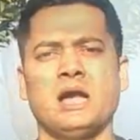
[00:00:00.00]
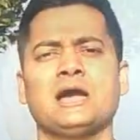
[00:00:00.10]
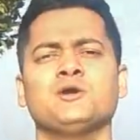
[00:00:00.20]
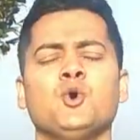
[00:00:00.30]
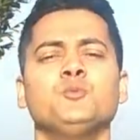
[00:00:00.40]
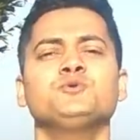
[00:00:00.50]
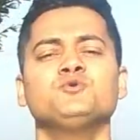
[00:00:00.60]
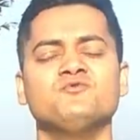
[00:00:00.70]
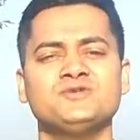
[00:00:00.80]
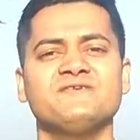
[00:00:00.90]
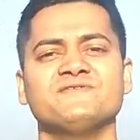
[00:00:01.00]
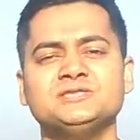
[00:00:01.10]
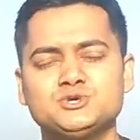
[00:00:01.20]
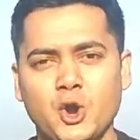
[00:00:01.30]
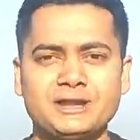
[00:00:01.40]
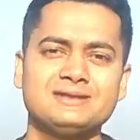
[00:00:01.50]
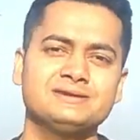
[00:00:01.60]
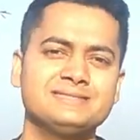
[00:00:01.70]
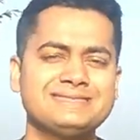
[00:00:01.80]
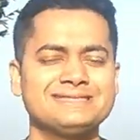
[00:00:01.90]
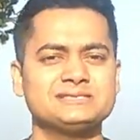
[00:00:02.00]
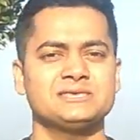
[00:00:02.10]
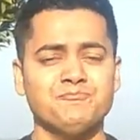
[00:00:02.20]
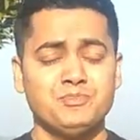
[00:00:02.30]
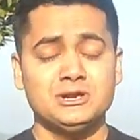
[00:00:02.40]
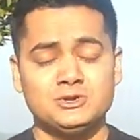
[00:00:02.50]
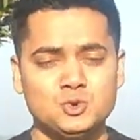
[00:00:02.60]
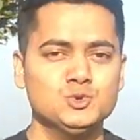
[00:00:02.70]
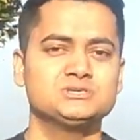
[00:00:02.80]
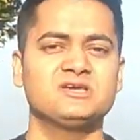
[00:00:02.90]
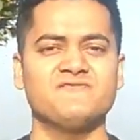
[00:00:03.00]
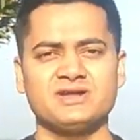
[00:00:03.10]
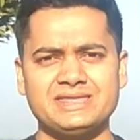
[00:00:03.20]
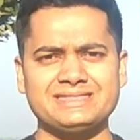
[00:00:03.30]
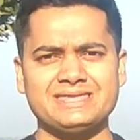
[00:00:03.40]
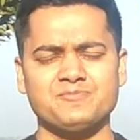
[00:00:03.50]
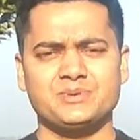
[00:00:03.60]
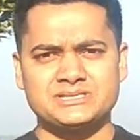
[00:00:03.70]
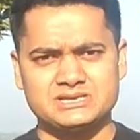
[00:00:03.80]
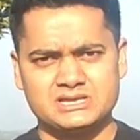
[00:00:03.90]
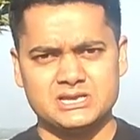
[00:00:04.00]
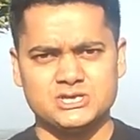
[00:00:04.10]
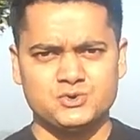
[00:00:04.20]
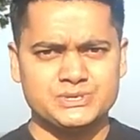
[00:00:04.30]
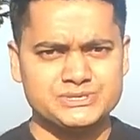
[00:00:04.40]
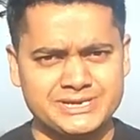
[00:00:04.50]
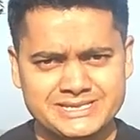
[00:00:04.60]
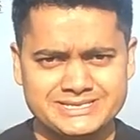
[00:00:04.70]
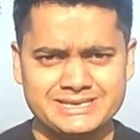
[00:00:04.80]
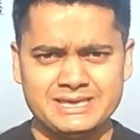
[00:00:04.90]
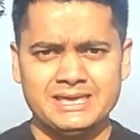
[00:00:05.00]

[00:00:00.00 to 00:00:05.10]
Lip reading: I hope you would have enjoyed learning the simple rules governing the present continuous tense.